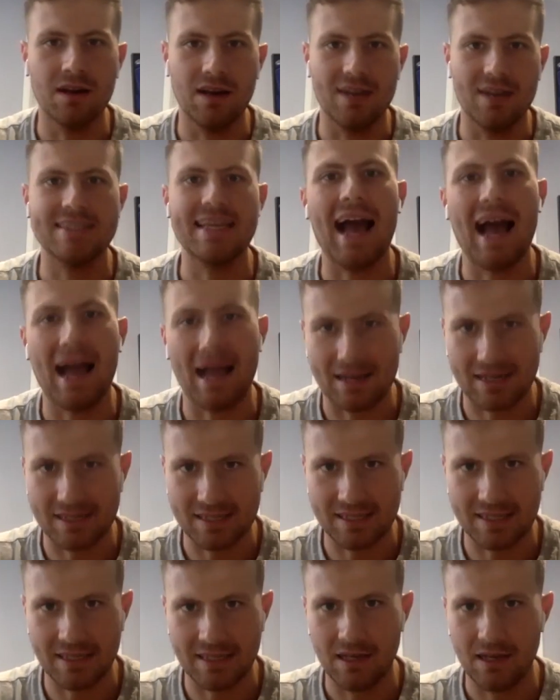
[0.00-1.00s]

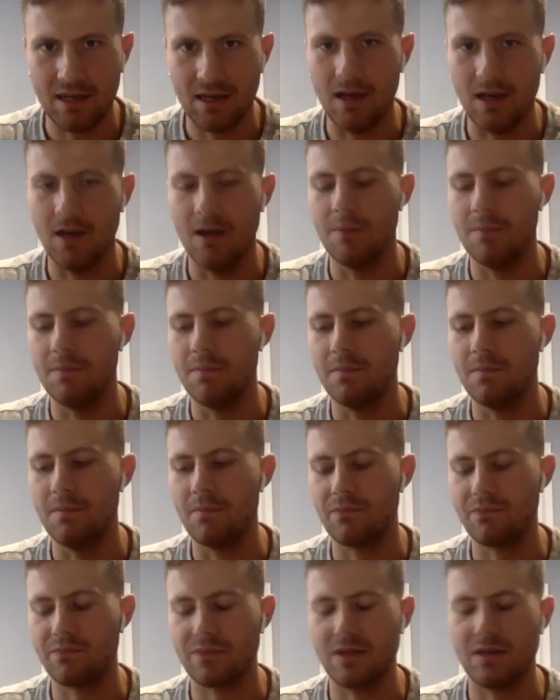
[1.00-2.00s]
attacks
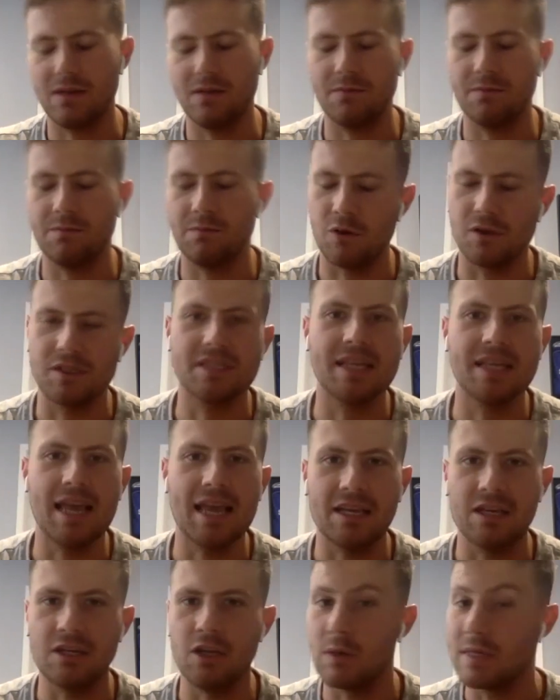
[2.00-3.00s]
per
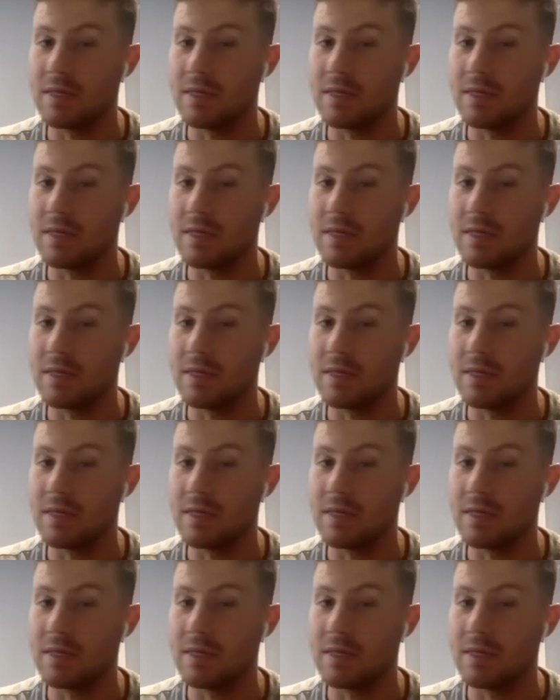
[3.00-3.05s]
se.